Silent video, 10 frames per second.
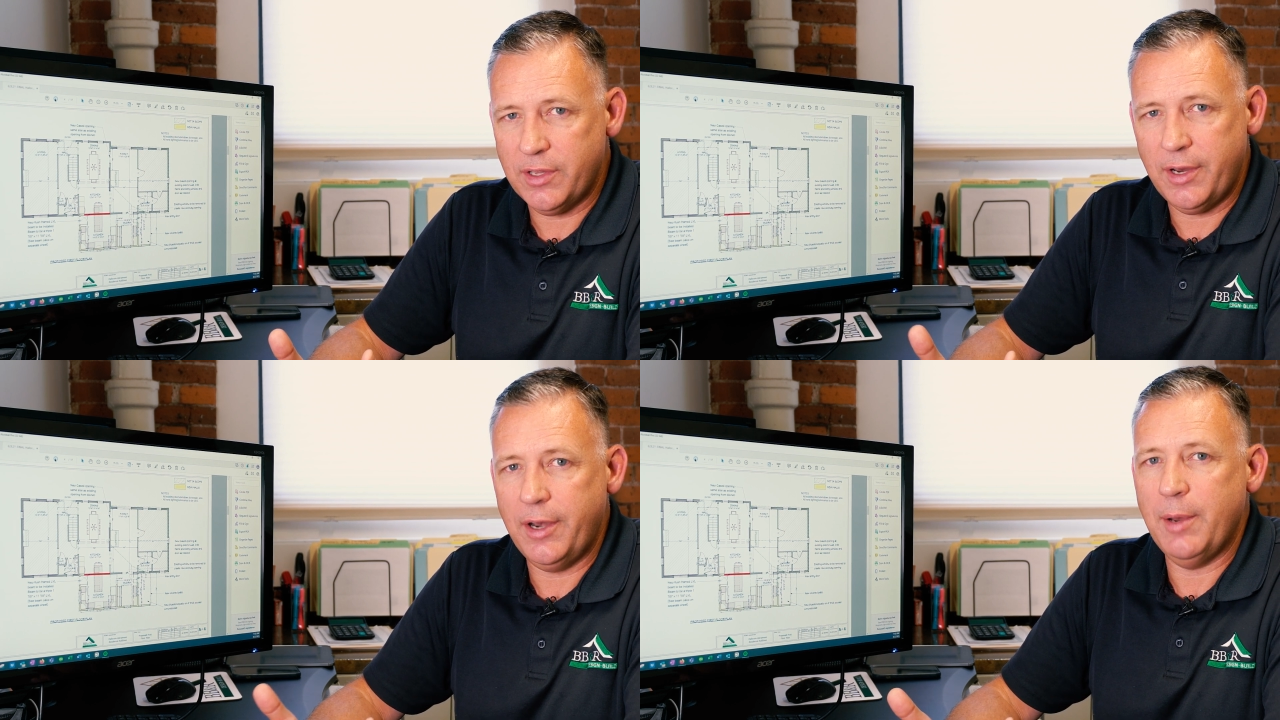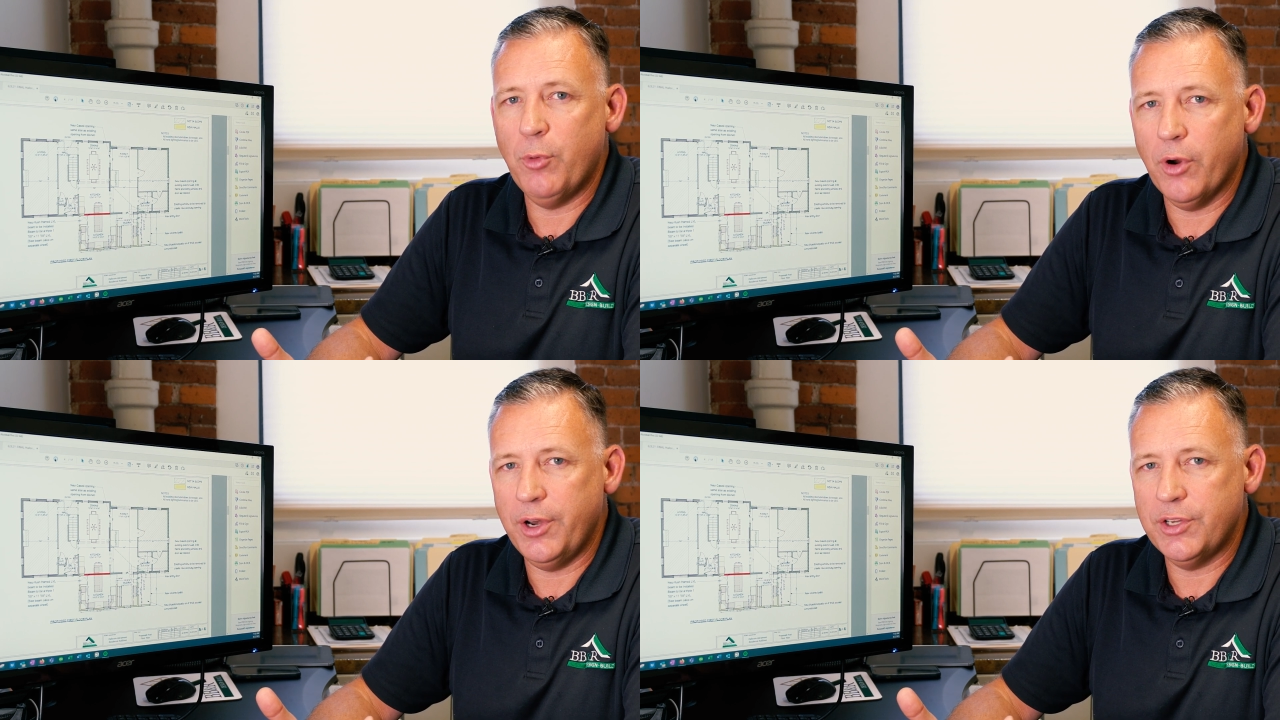They didn't need
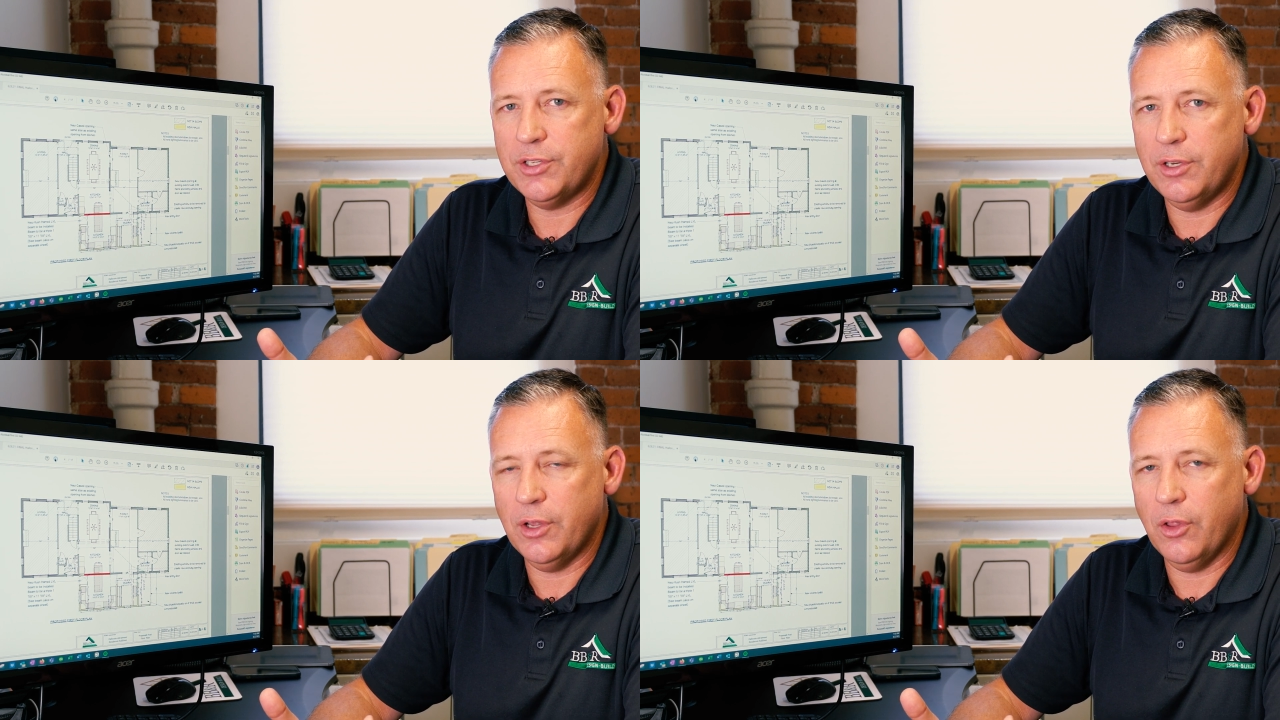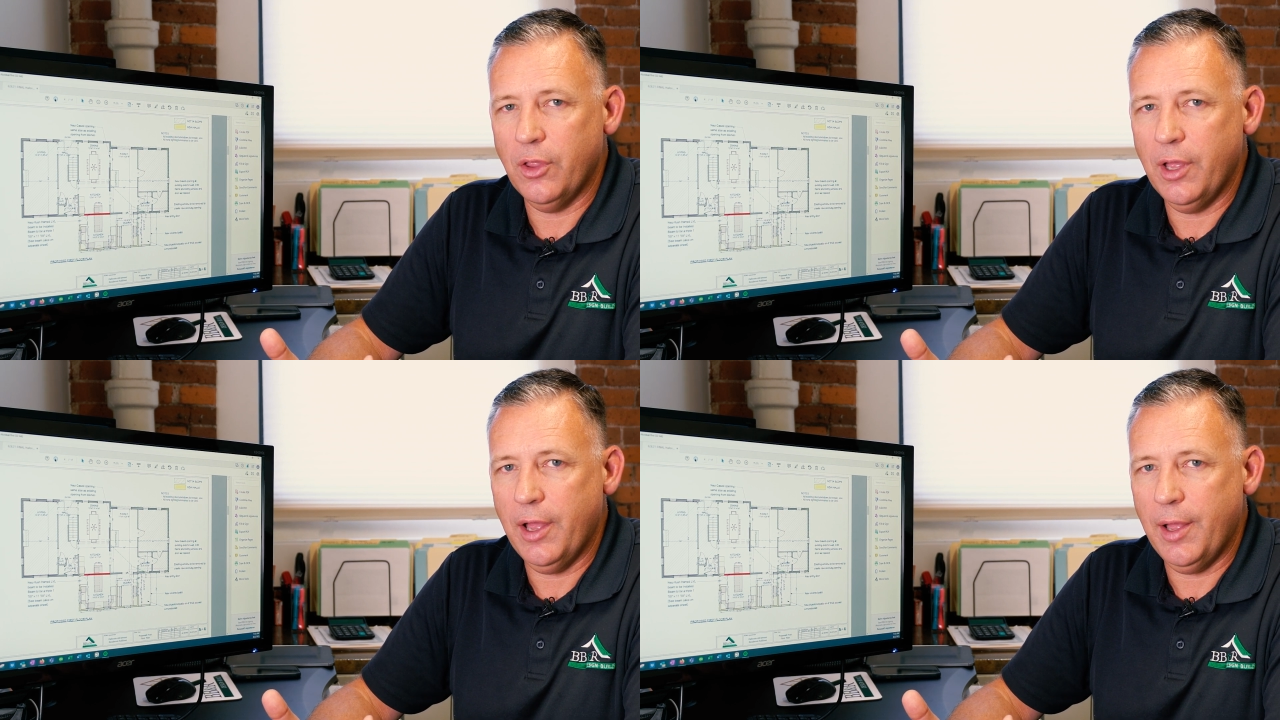more additional
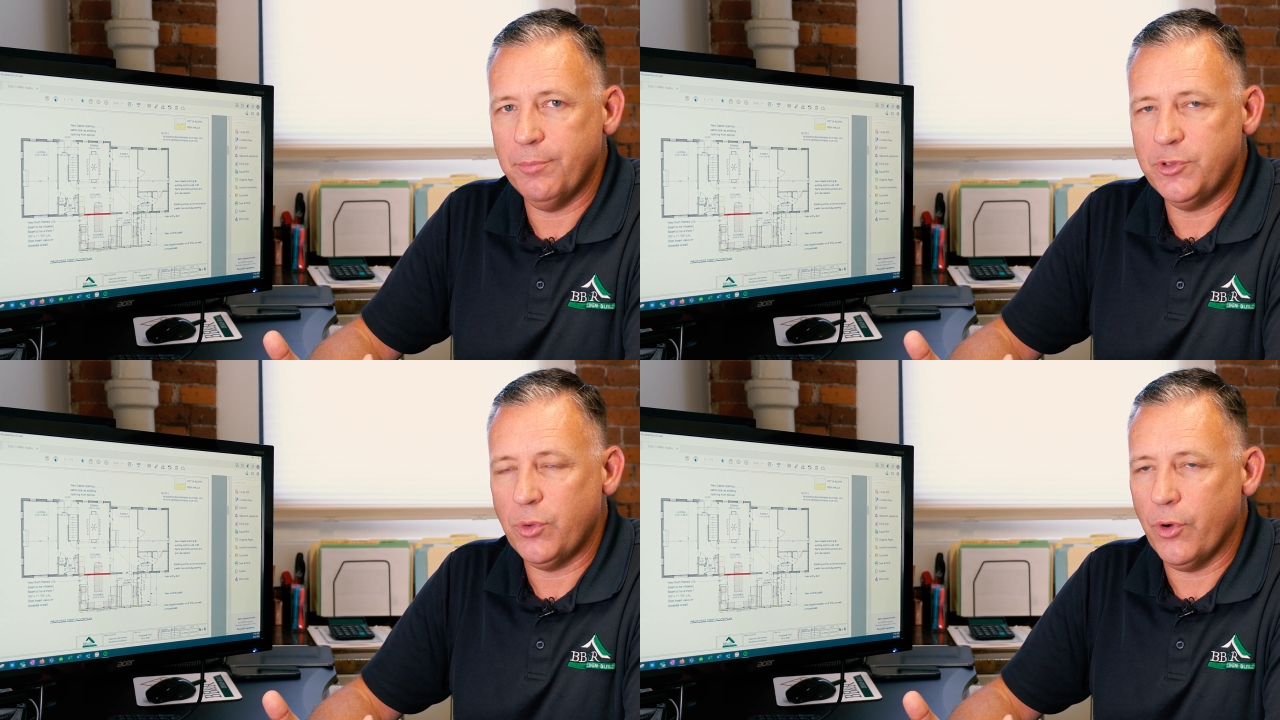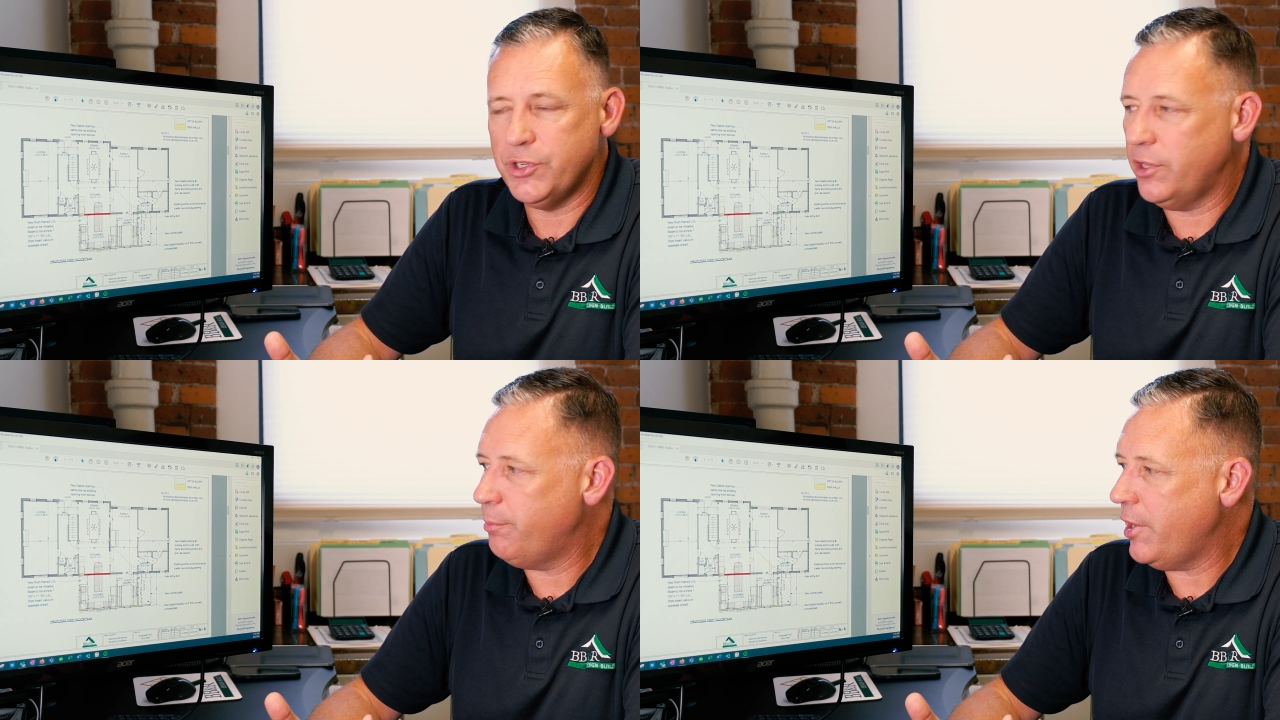
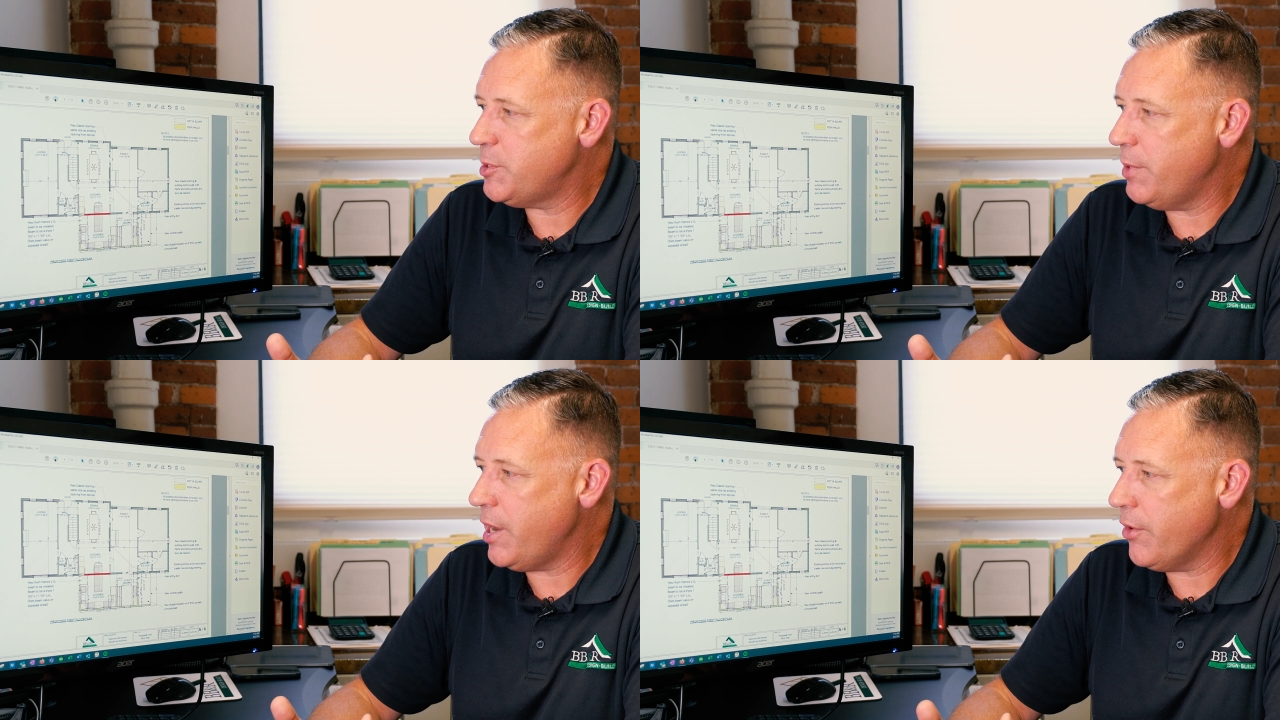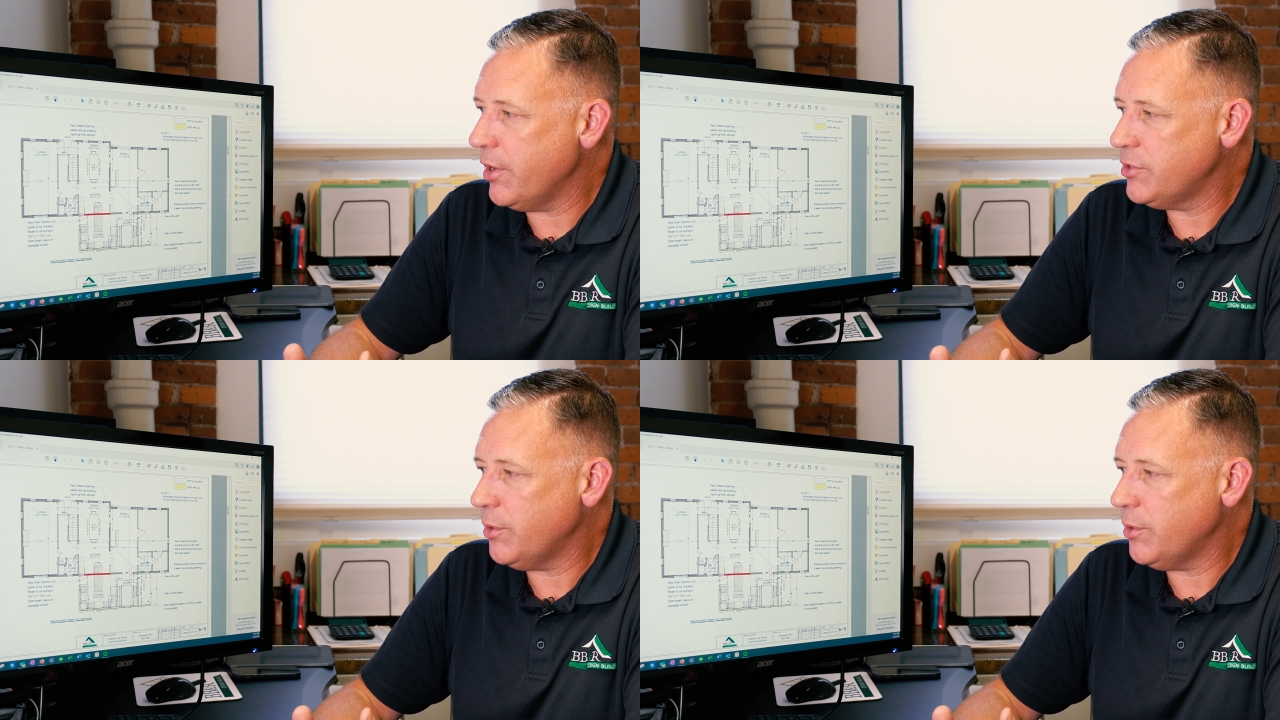storage in the basement area.